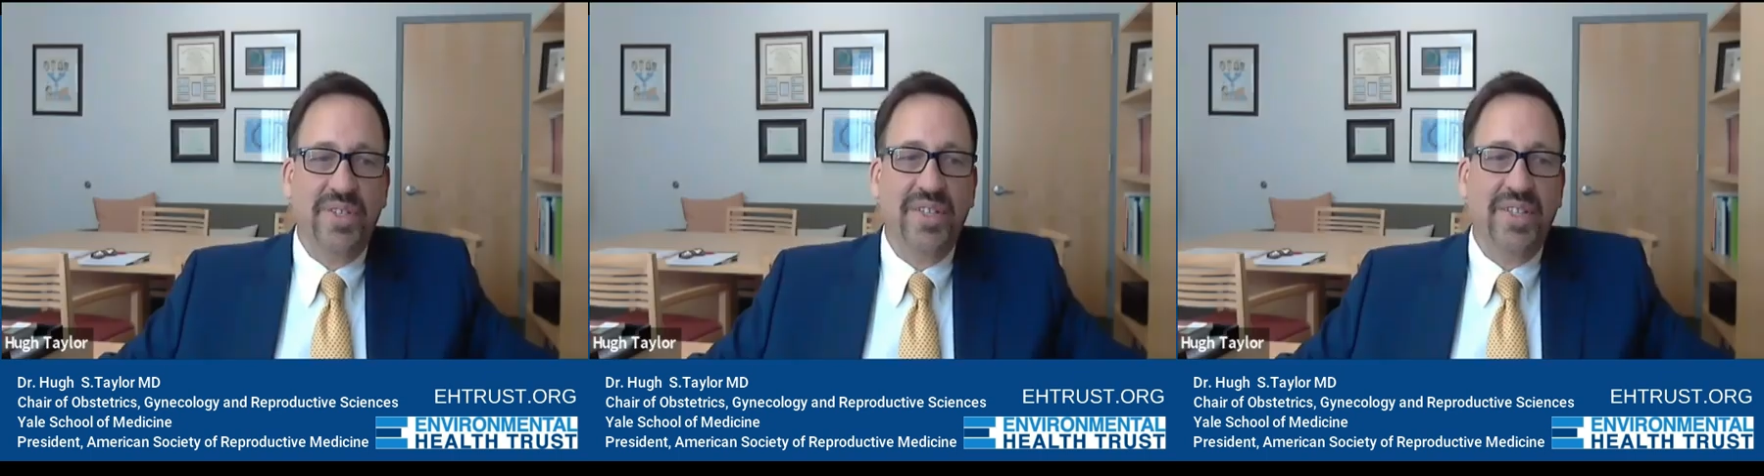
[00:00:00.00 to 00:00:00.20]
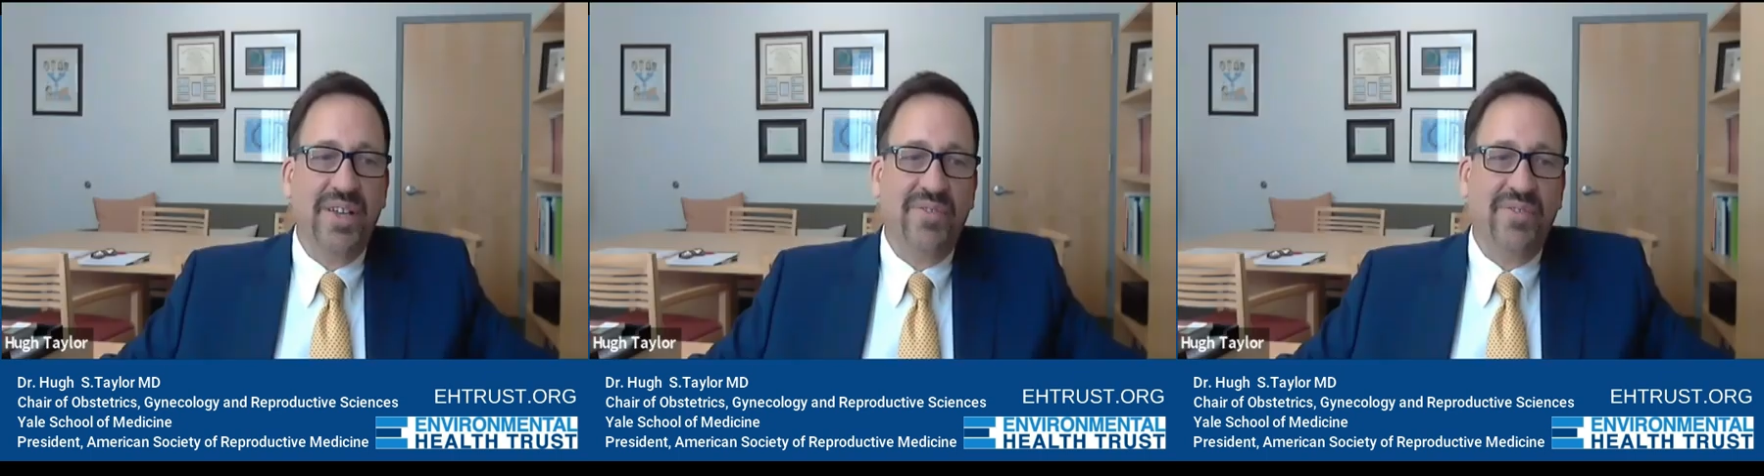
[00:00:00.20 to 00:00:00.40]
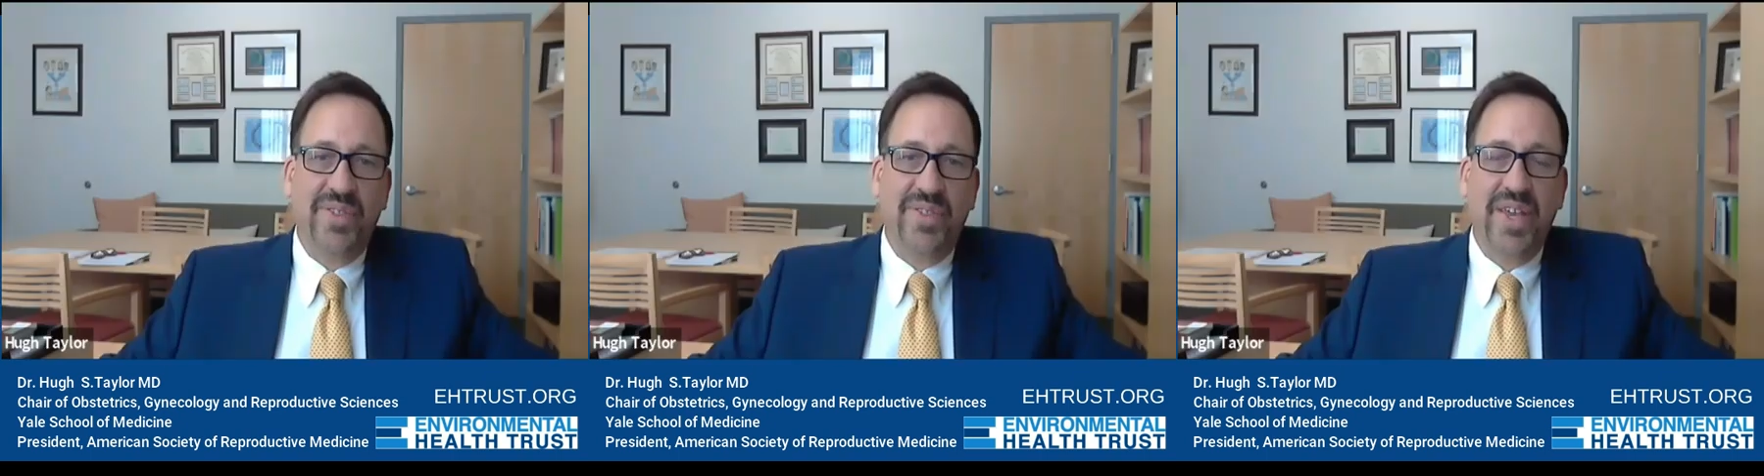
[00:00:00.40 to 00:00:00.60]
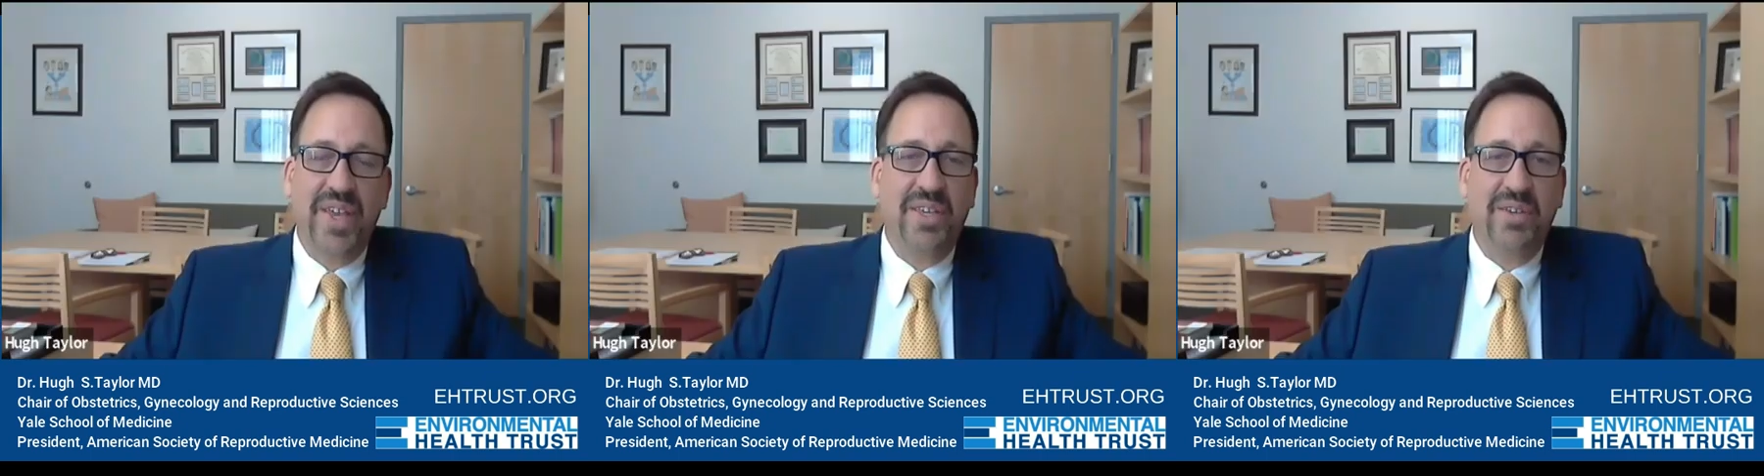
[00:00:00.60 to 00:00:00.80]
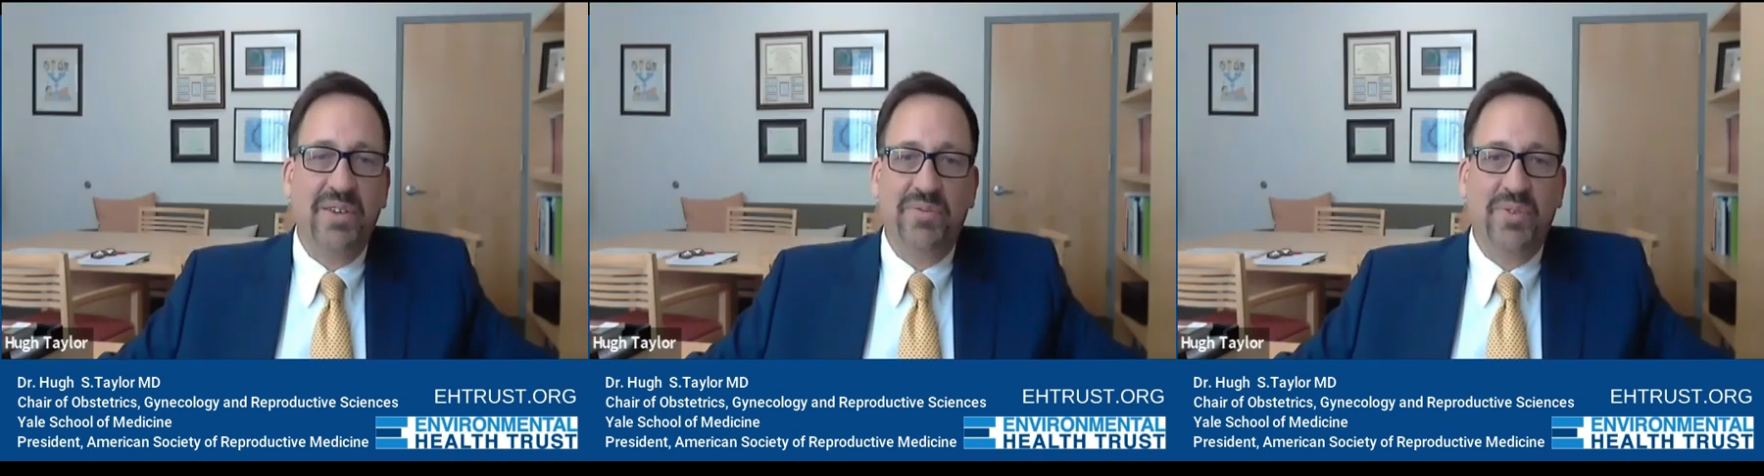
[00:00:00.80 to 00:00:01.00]
Devra,
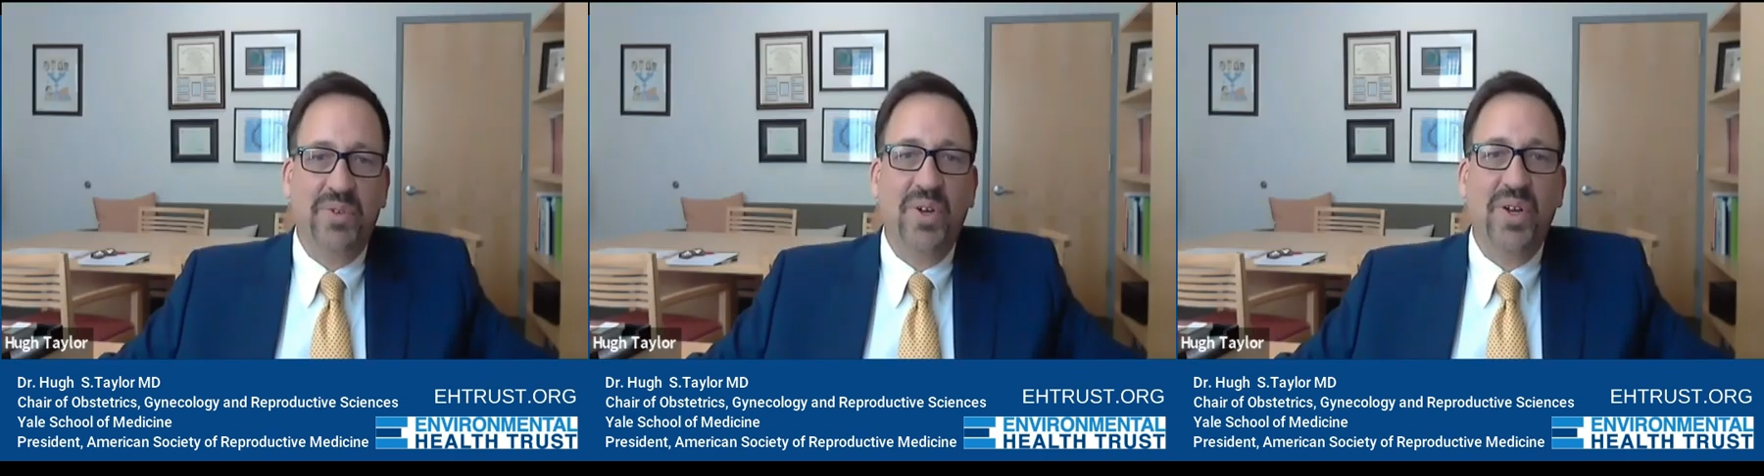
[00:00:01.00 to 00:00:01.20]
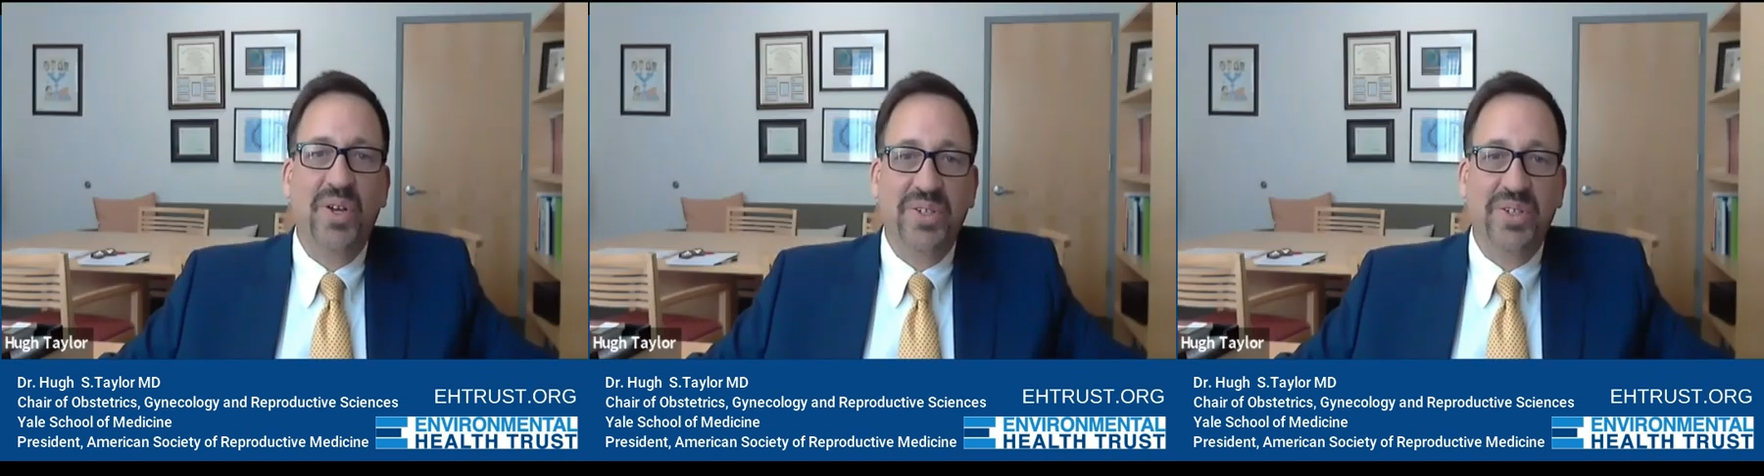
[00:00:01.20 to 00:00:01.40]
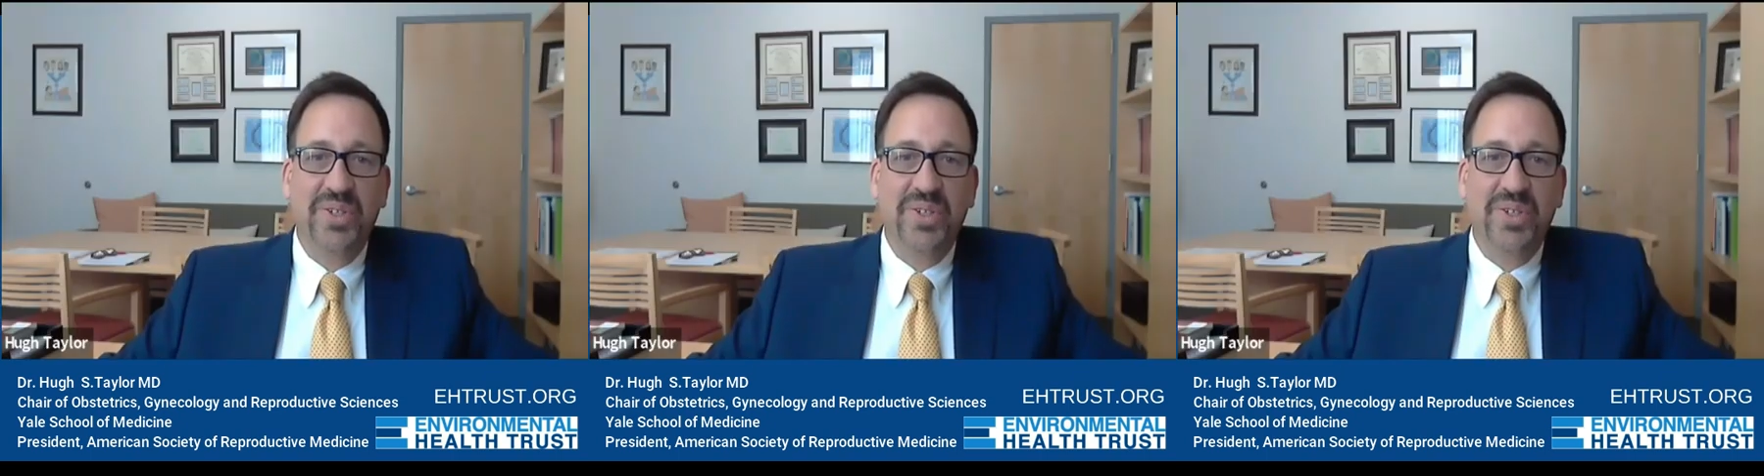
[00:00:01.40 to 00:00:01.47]
thank you for all you're